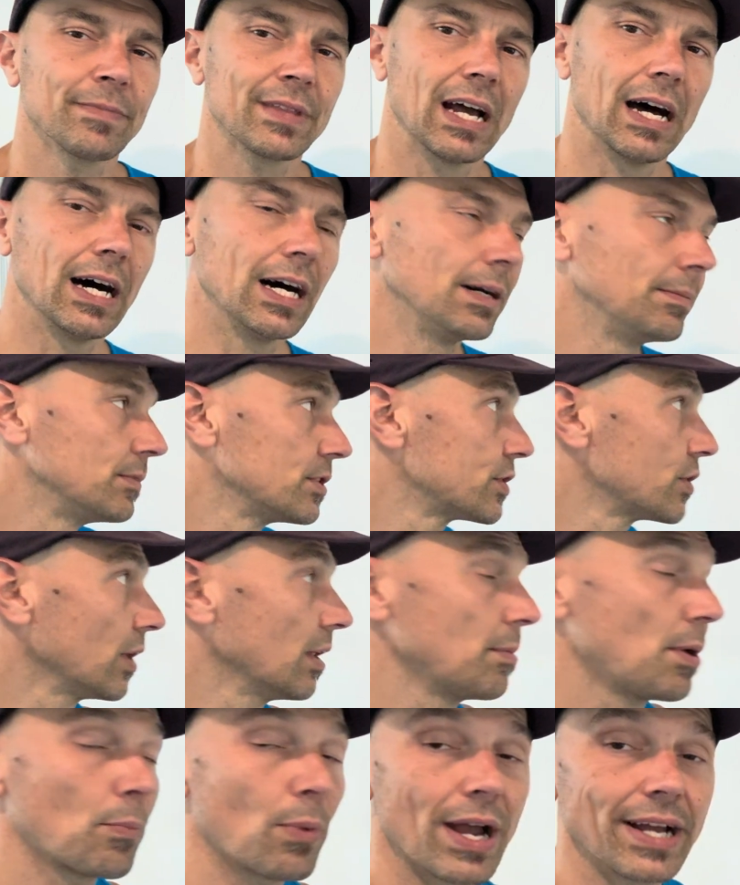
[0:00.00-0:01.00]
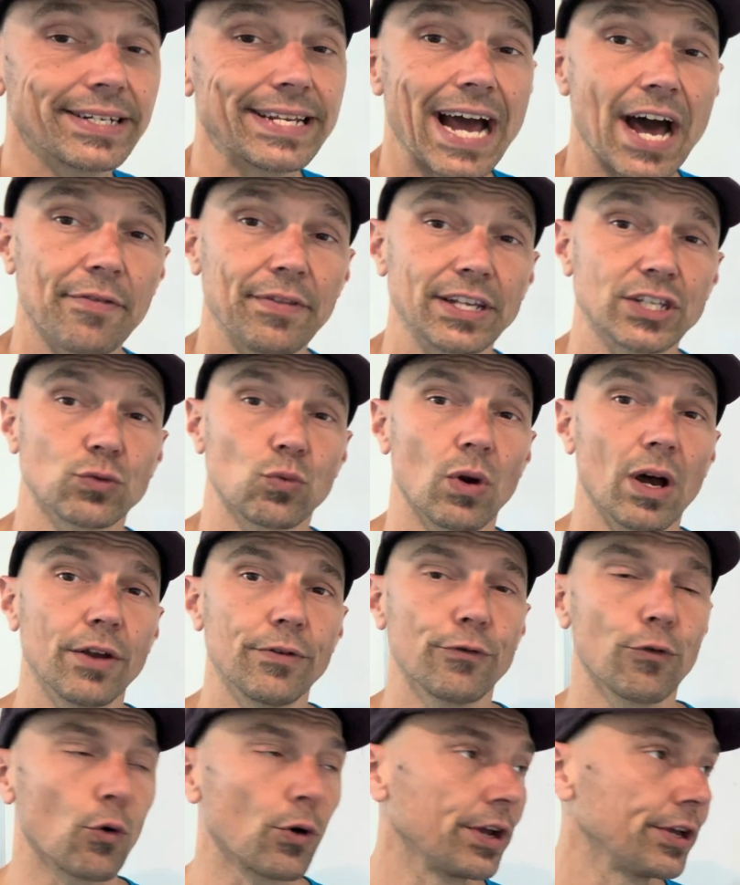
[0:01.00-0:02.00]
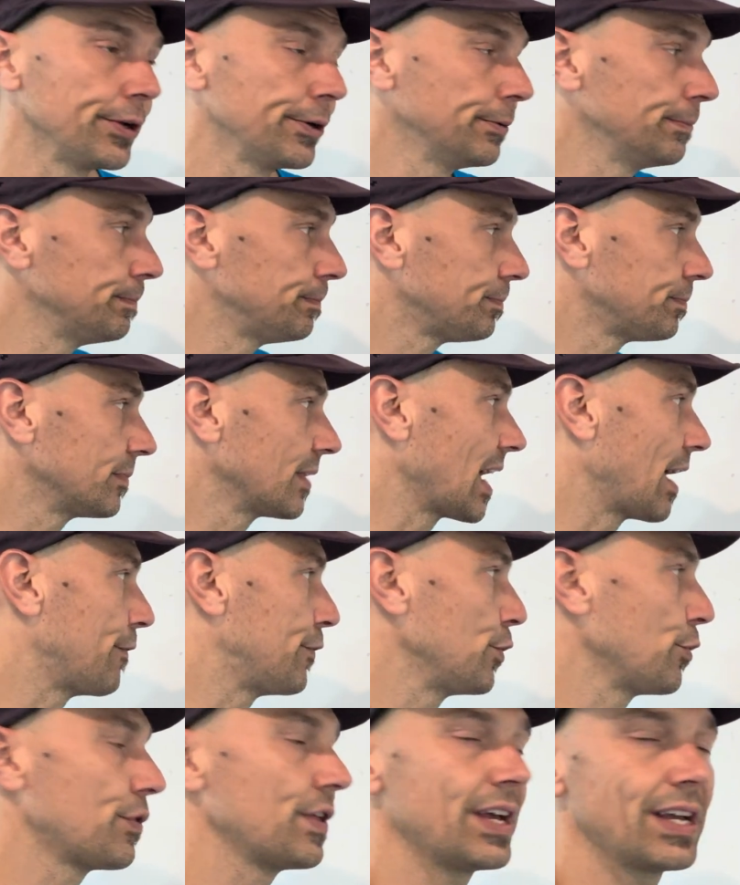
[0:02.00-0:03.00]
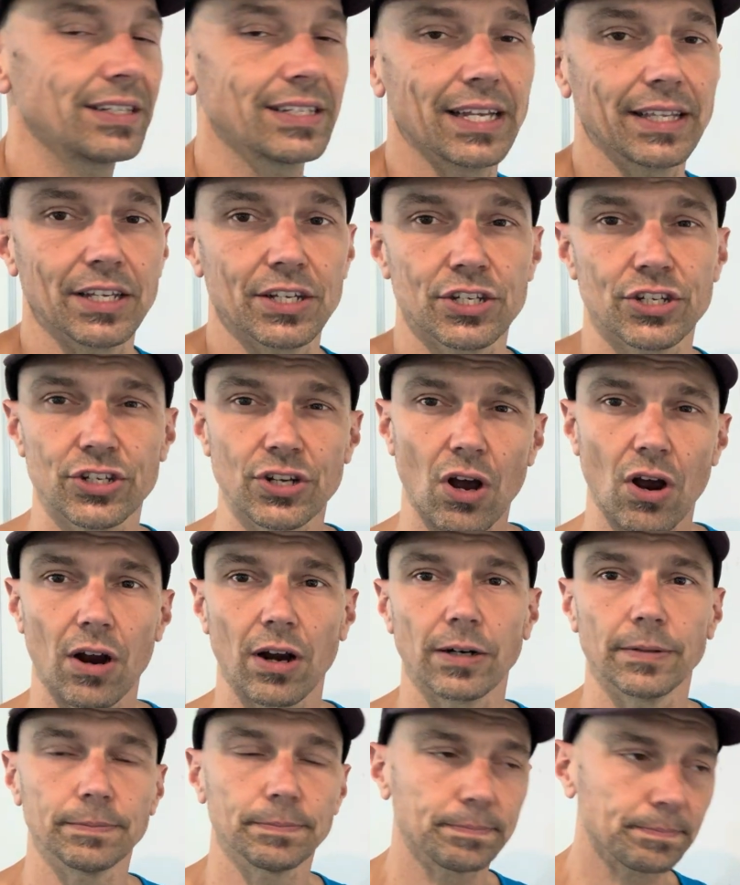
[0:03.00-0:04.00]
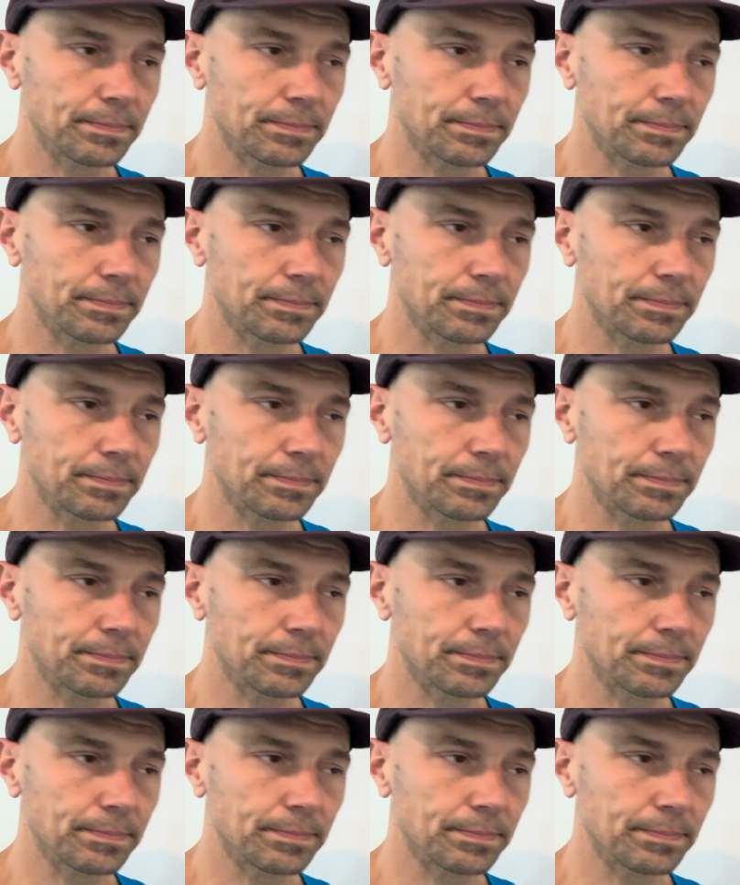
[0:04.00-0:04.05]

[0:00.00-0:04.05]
So let me break down this run for you. A few things at the start.